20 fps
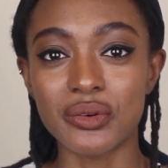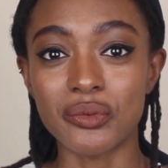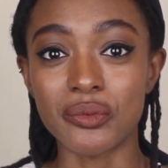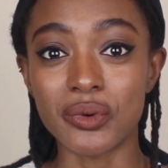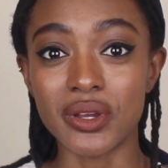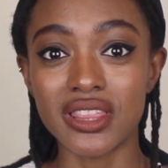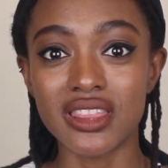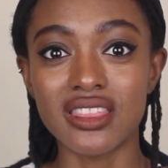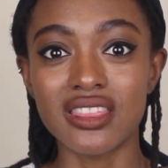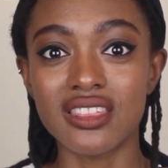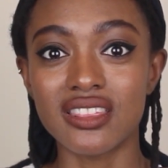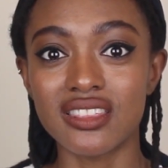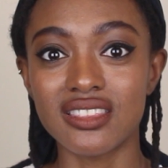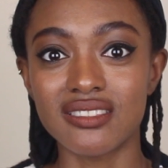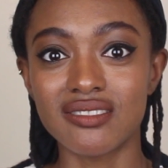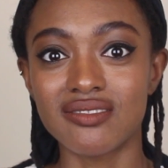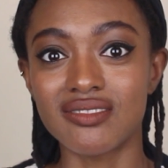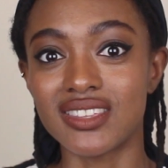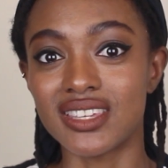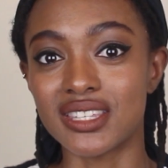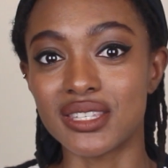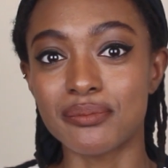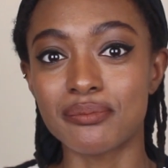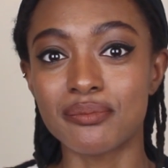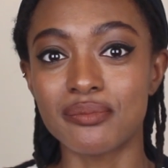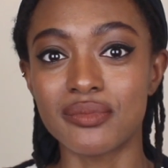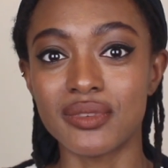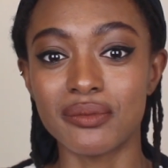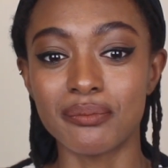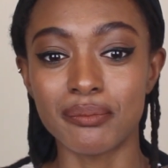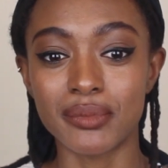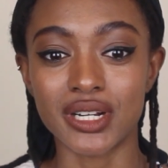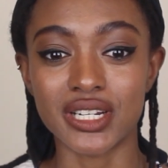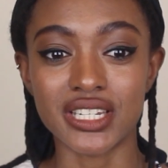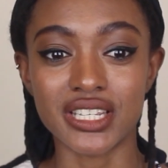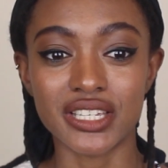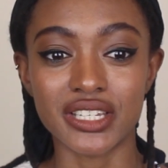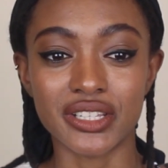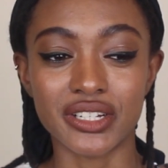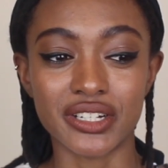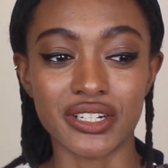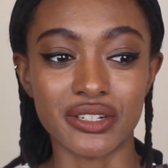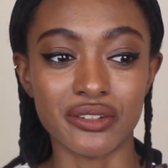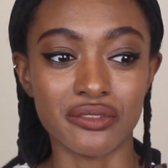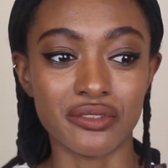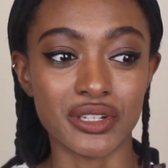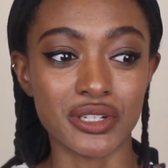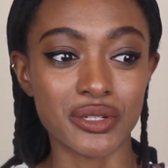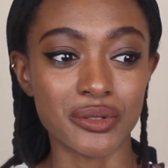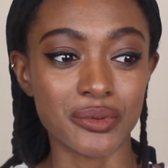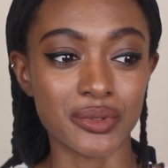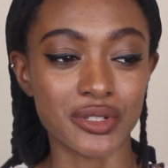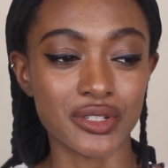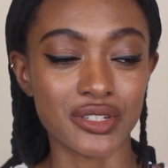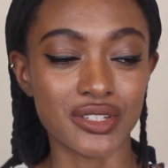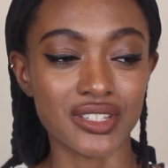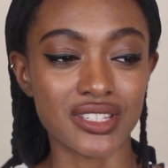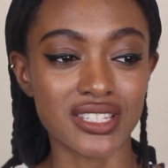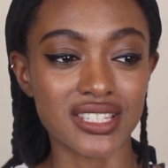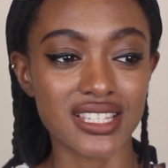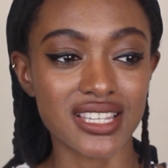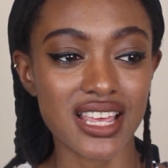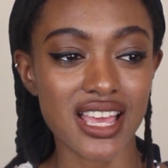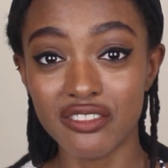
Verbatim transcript: with these particular individuals.